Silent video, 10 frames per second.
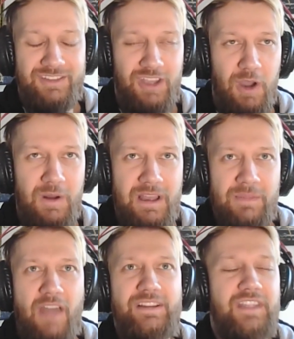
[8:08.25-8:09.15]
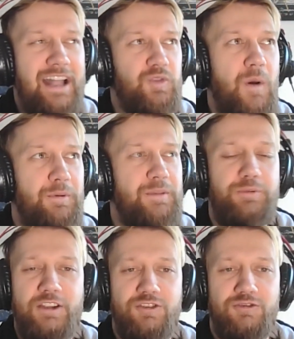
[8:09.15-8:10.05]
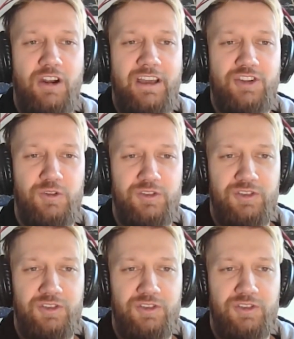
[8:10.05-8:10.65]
So I think that's what put the pressure on our shoulders